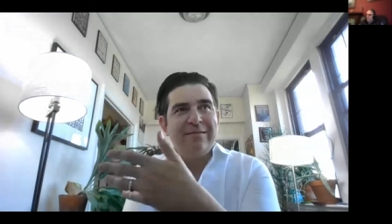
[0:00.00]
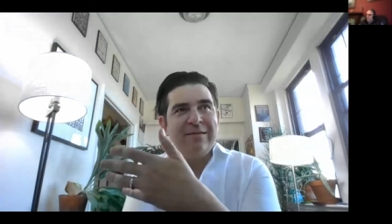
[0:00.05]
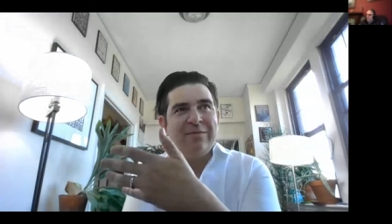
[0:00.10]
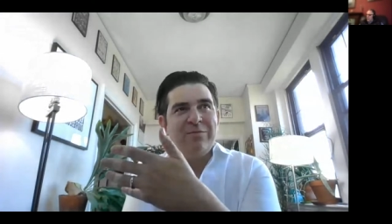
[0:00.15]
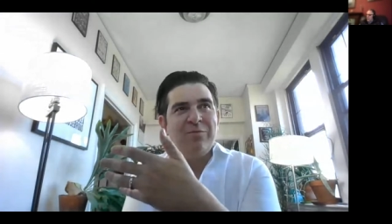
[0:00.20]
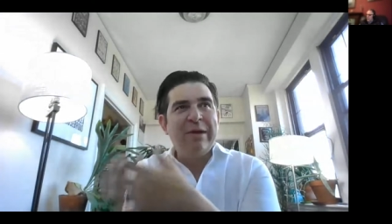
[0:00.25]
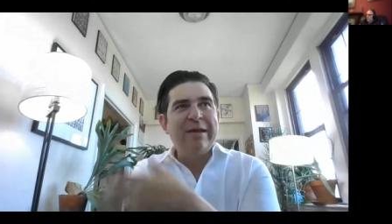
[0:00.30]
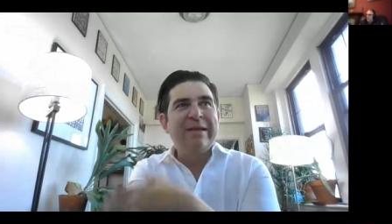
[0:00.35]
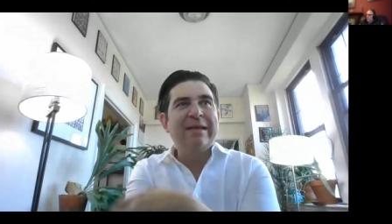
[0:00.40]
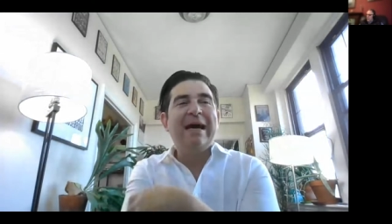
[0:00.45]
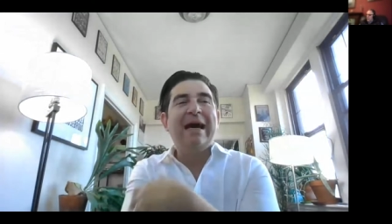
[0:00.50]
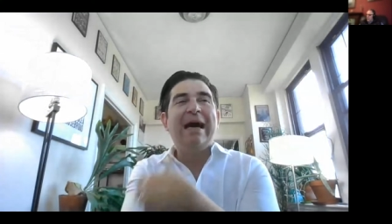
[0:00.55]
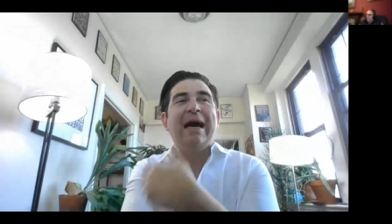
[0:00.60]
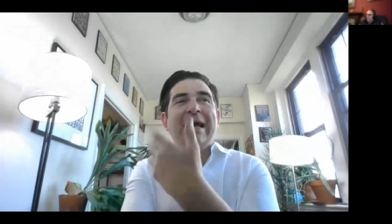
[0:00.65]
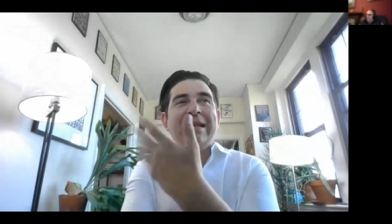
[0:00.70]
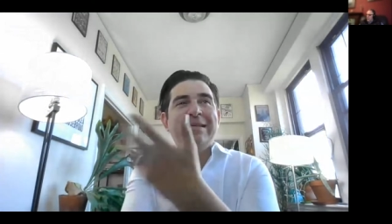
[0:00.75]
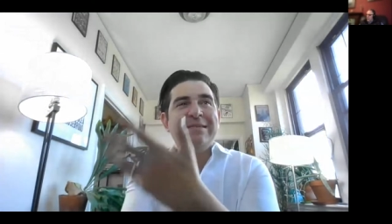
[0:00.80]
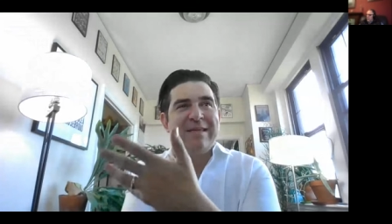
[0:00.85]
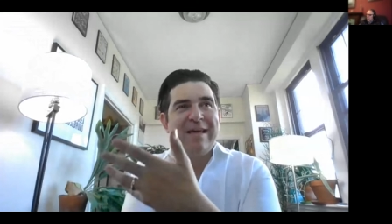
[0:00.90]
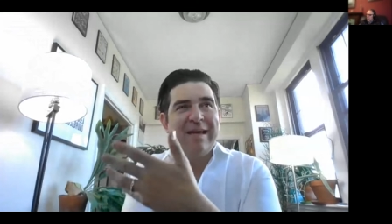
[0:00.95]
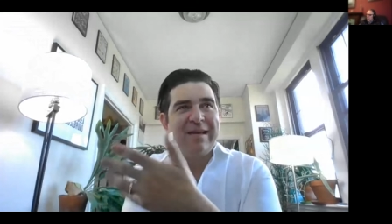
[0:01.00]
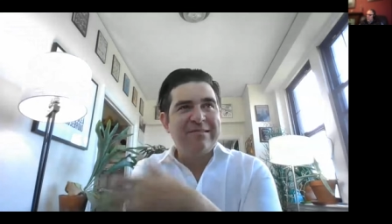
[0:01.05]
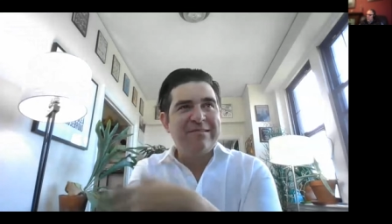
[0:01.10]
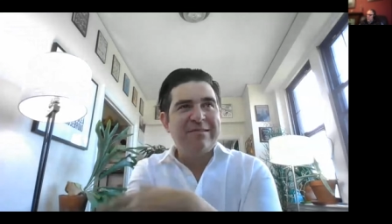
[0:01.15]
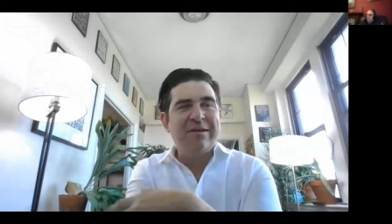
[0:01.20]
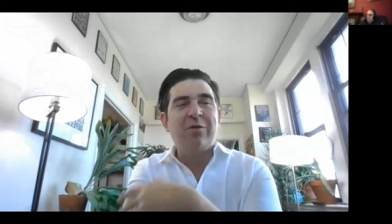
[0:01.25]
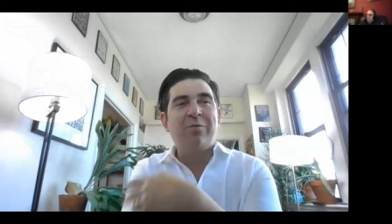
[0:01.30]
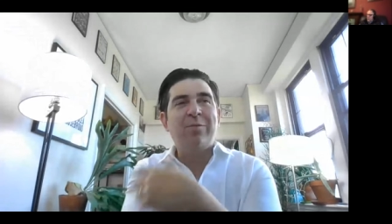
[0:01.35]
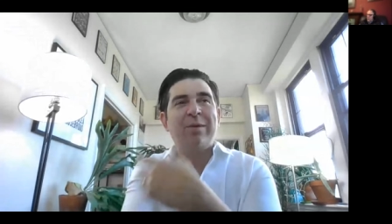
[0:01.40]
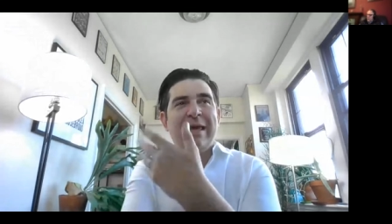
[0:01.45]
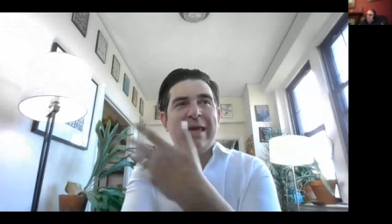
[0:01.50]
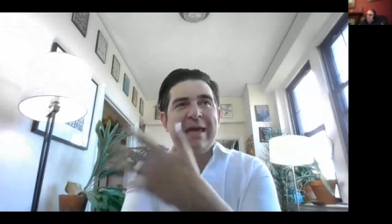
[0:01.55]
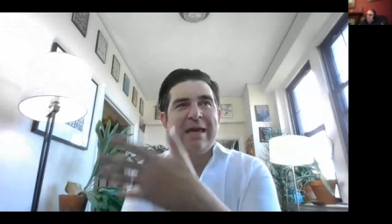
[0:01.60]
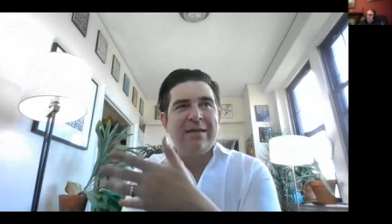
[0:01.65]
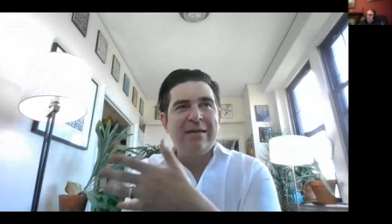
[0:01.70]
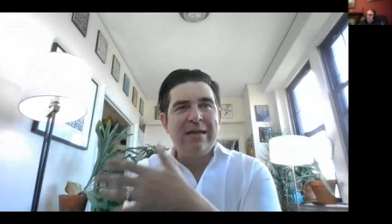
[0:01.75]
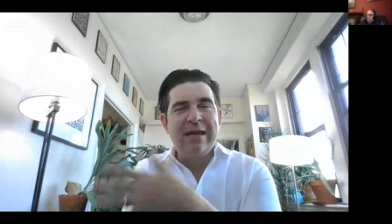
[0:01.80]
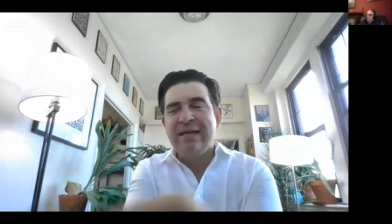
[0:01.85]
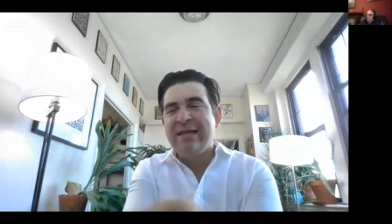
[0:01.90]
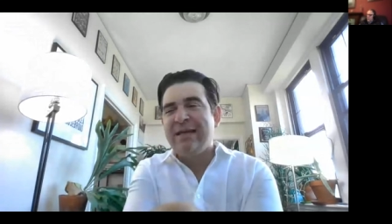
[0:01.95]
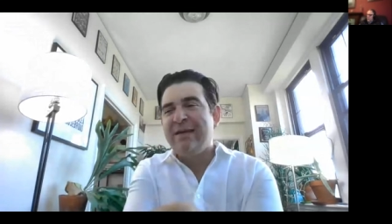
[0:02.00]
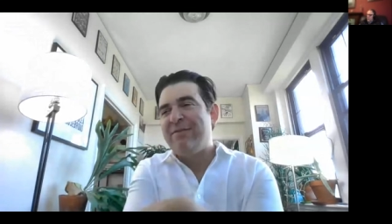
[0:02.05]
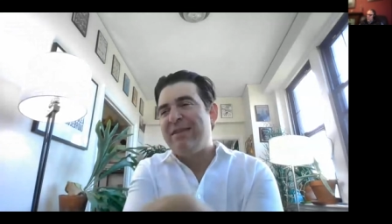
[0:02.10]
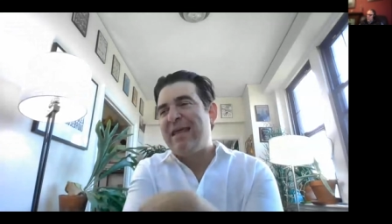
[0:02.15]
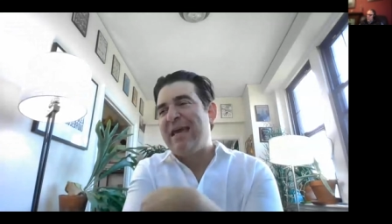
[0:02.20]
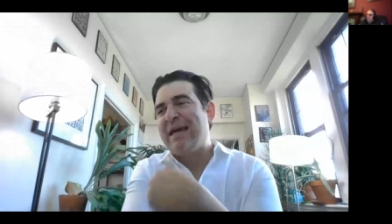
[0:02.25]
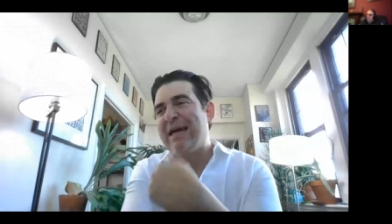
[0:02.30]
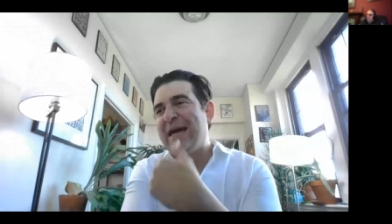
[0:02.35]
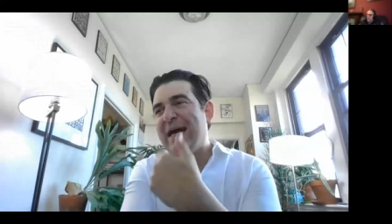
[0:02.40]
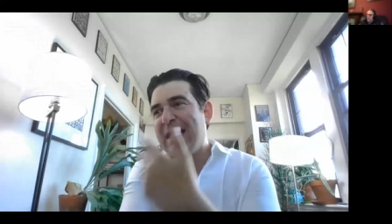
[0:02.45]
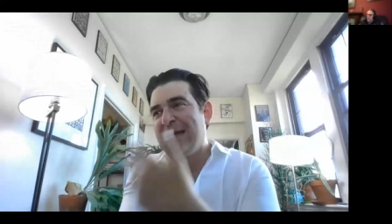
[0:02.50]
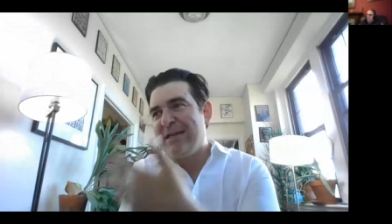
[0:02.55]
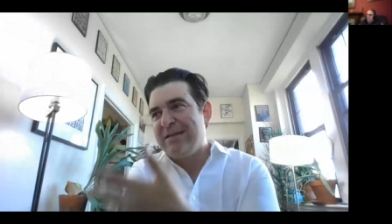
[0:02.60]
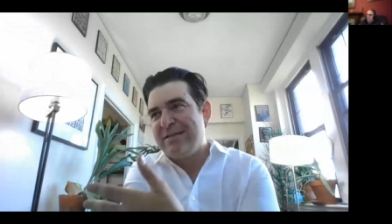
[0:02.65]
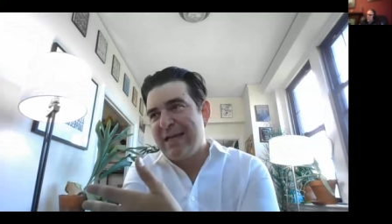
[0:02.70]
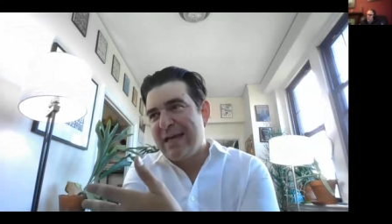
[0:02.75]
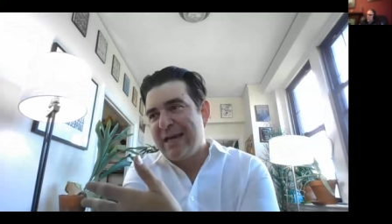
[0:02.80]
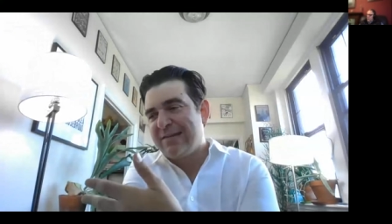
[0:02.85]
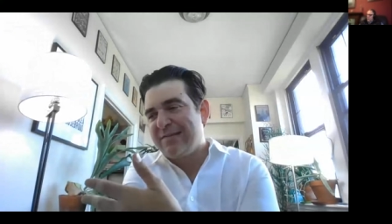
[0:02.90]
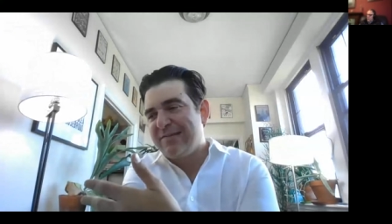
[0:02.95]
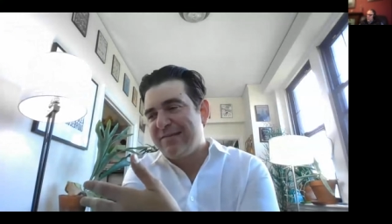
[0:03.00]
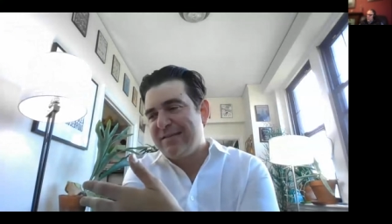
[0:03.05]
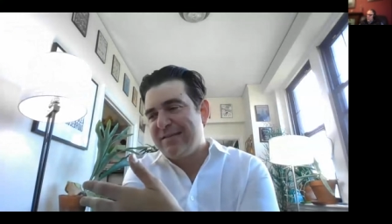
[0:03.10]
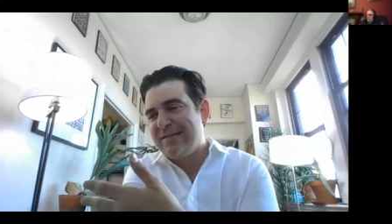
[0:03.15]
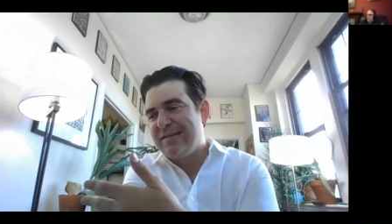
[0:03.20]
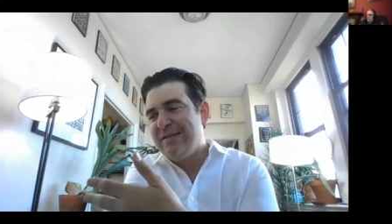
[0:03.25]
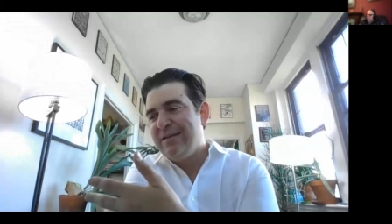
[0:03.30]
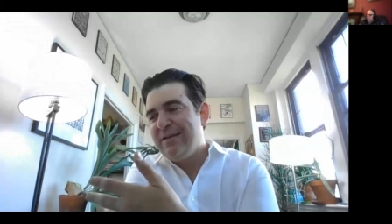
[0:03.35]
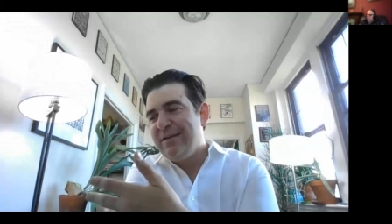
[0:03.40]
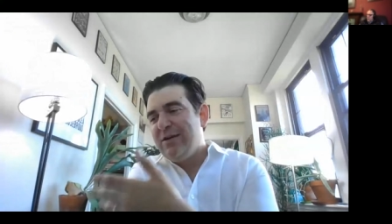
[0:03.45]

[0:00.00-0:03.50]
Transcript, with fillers: and what context are we in, and given that context,